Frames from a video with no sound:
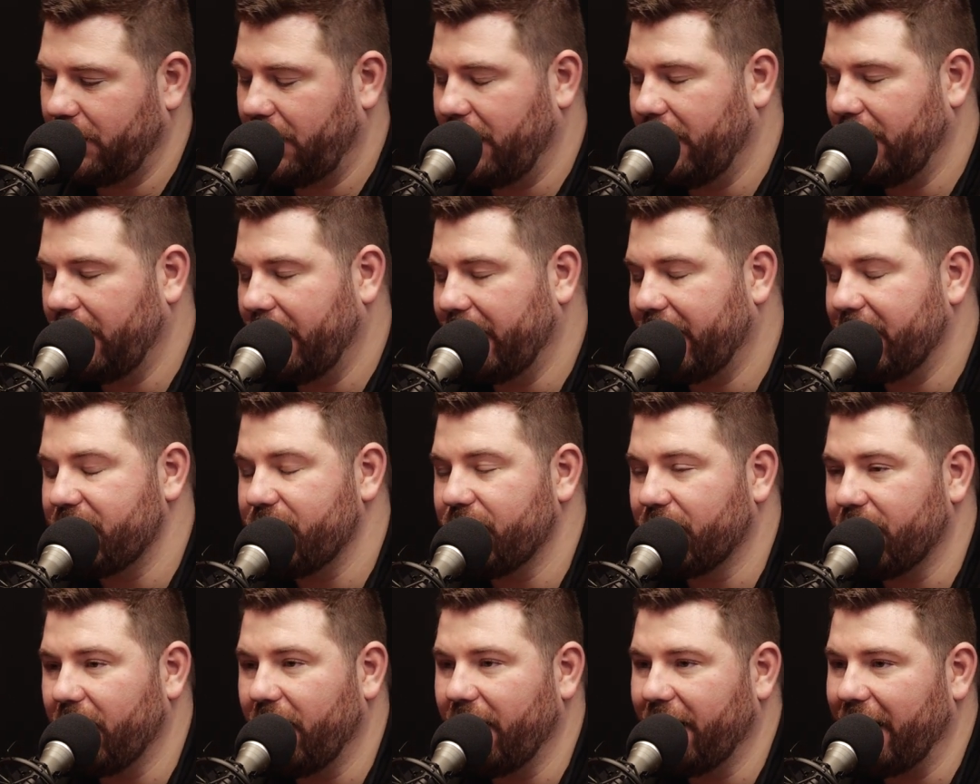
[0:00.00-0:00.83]
I guess
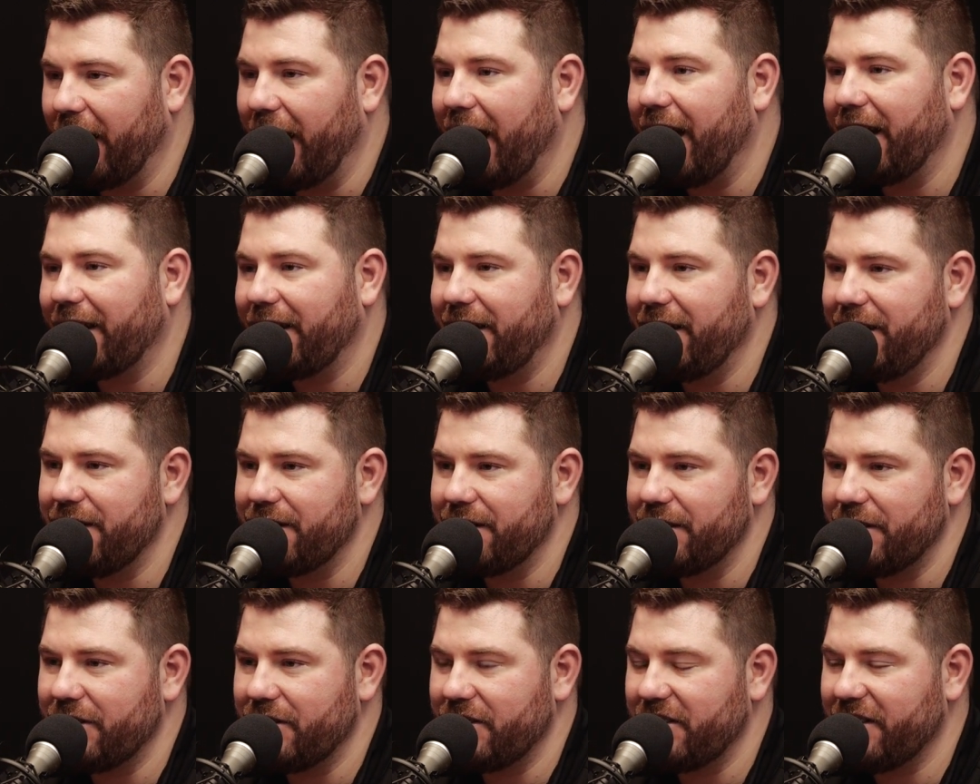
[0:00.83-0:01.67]
you'll call it a hotkey
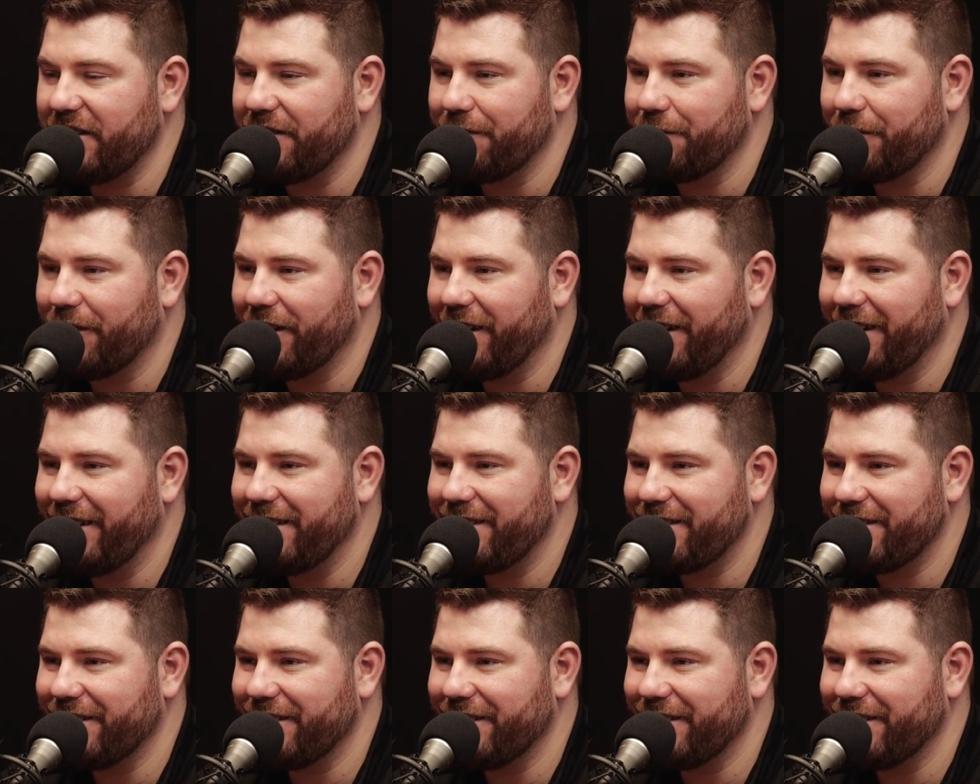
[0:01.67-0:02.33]
system, right?